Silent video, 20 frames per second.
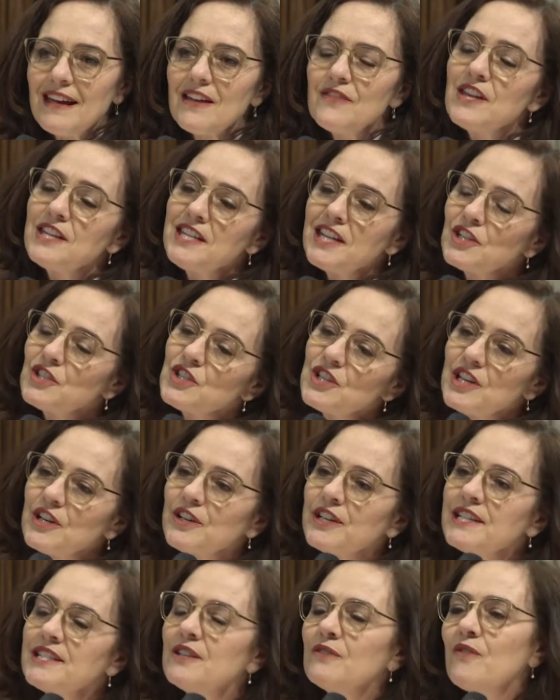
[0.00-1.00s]
The
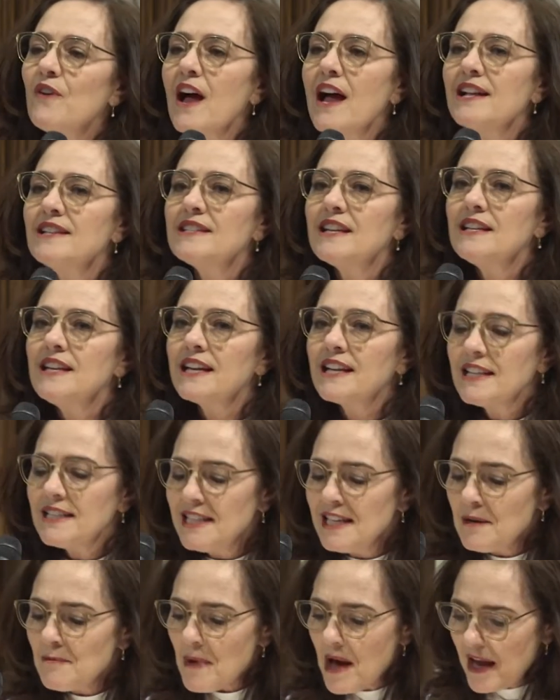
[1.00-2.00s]
dictionary defines a
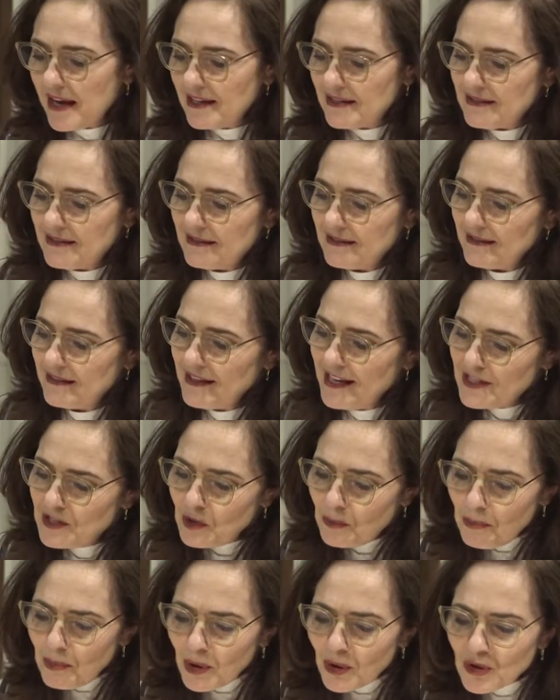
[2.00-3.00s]
Nicodemite
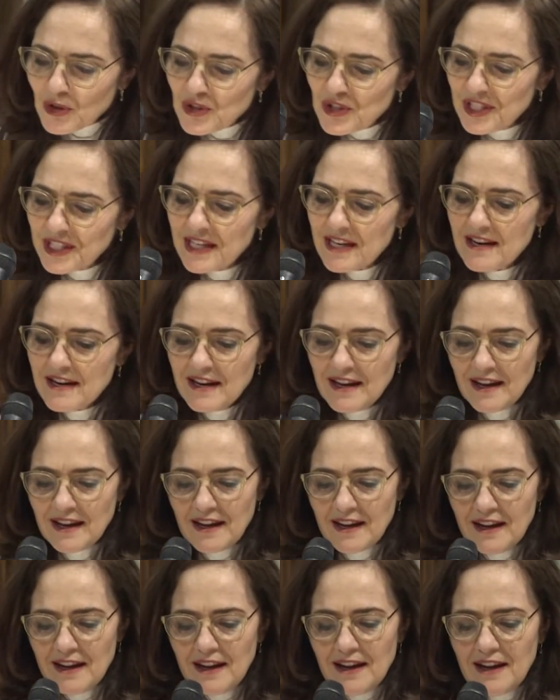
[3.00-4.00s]
as a person
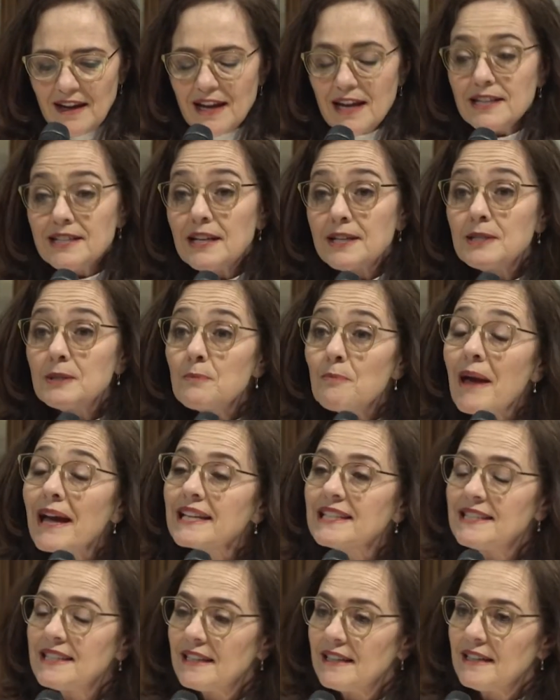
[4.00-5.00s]

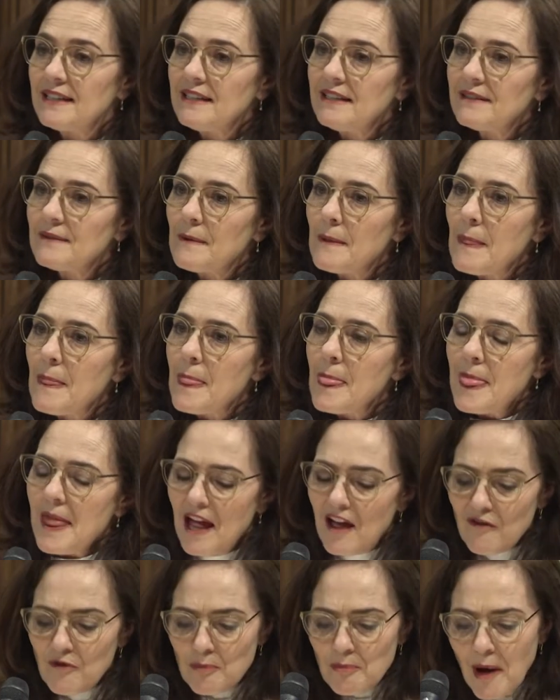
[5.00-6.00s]
suspected
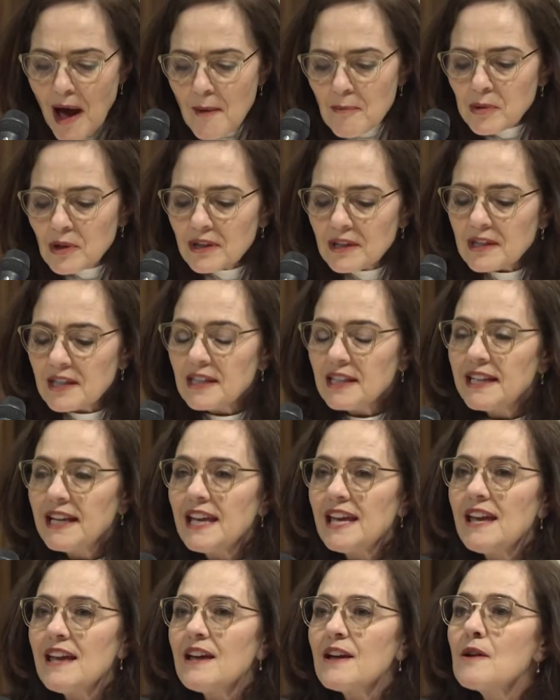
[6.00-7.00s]
of
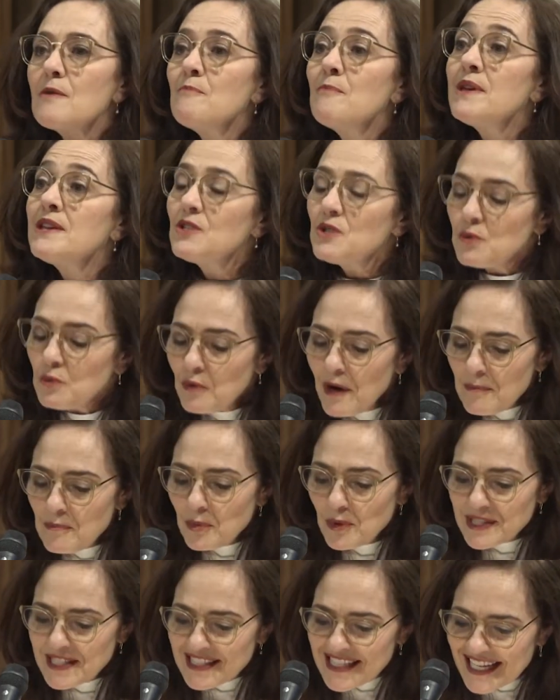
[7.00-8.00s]
publicly
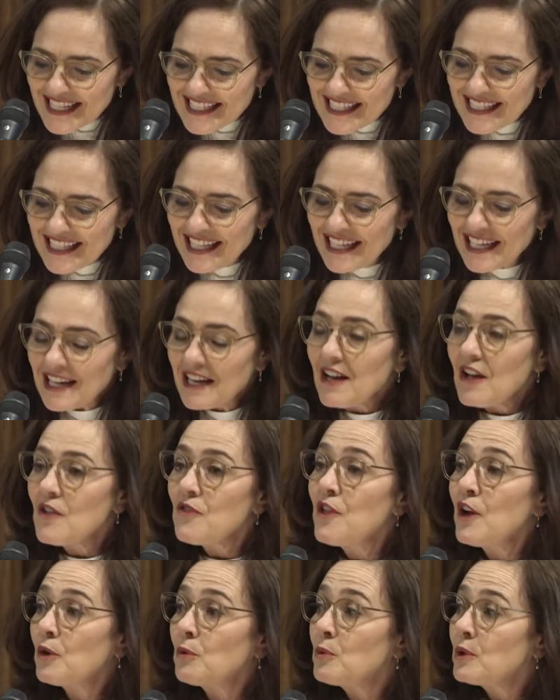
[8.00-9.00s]
misrepresenting
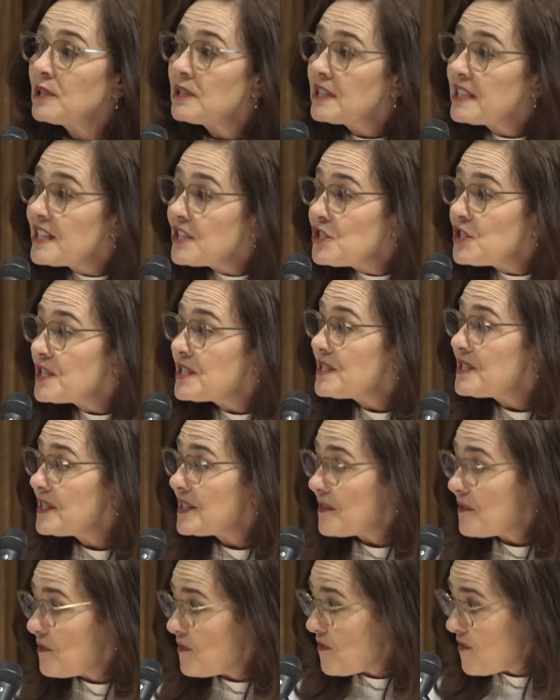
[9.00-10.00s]
their religious
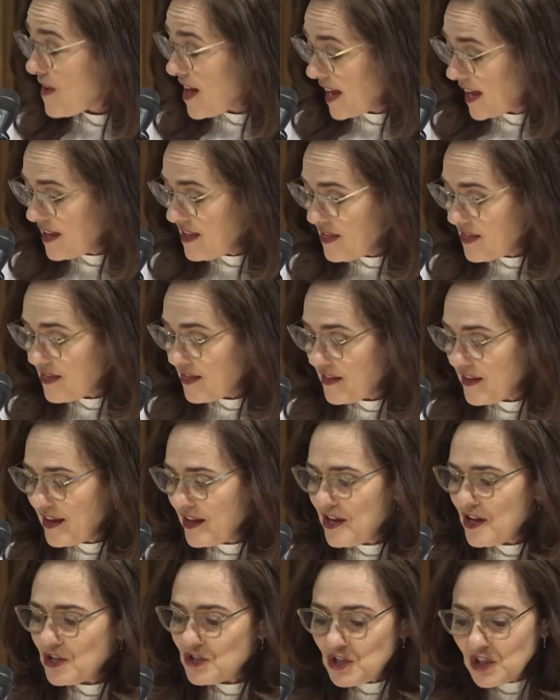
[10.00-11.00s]
faith
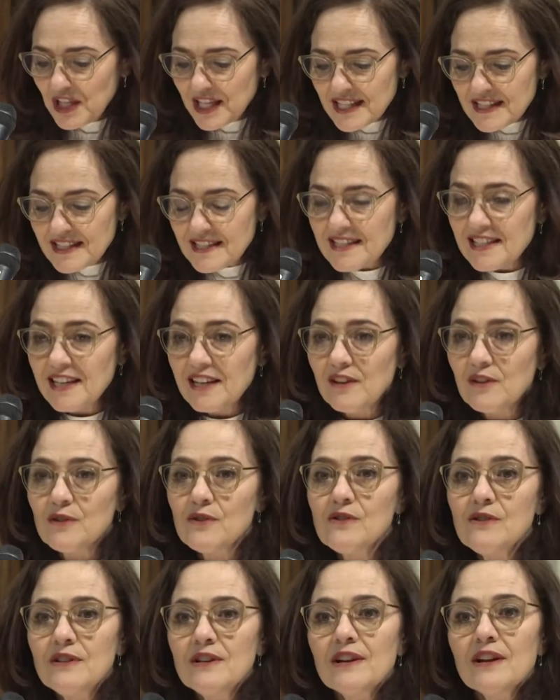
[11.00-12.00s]
to
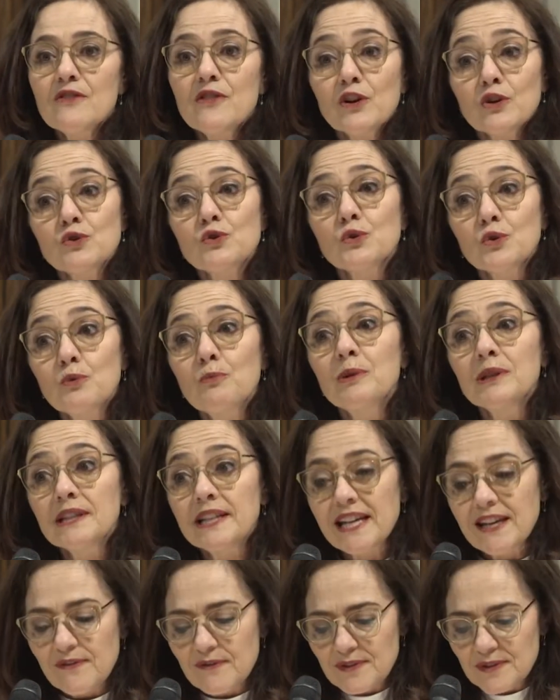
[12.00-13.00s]
conceal their true
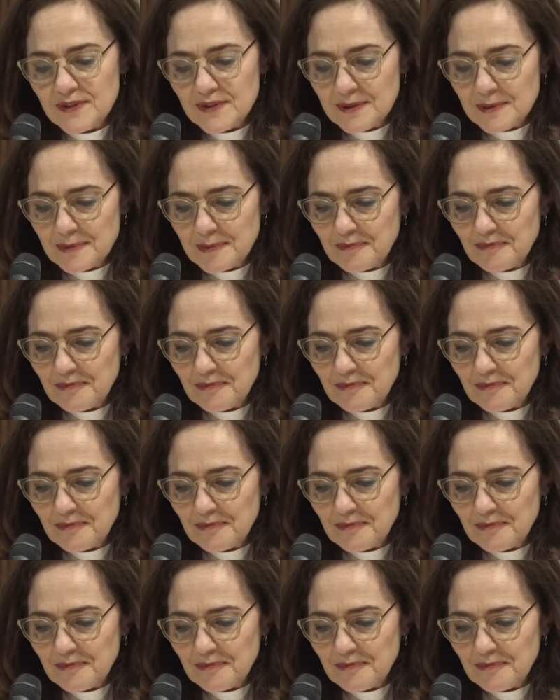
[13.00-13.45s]
beliefs.